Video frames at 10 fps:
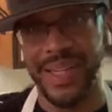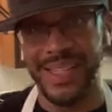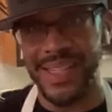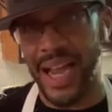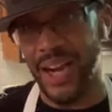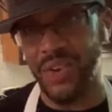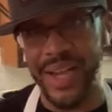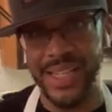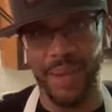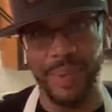because it's kind of
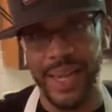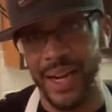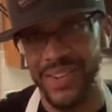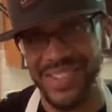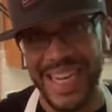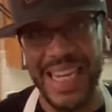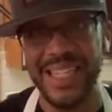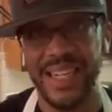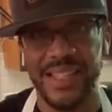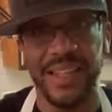crazy up in here,
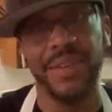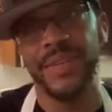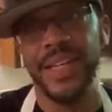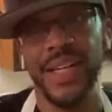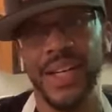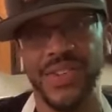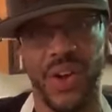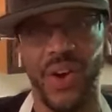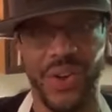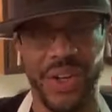sneezing and stuff.
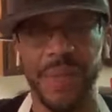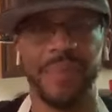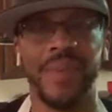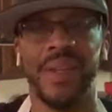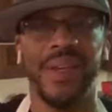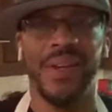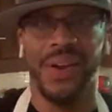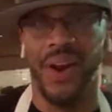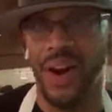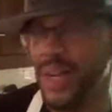It's all good.
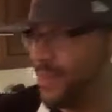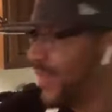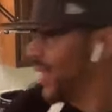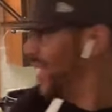All right.